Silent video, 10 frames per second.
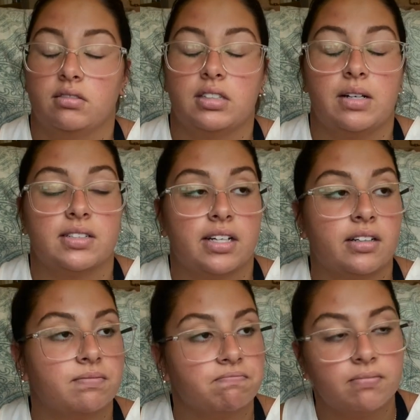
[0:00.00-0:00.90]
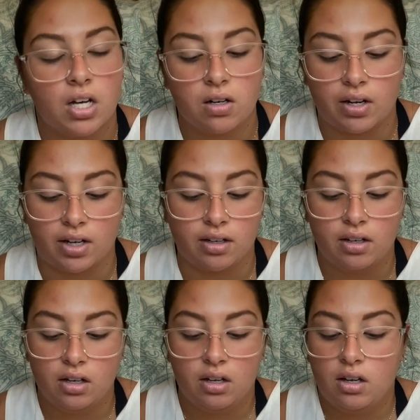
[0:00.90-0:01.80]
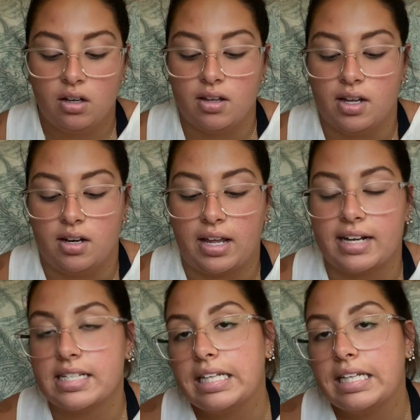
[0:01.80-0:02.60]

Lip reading: And I was like, okay. And like I said,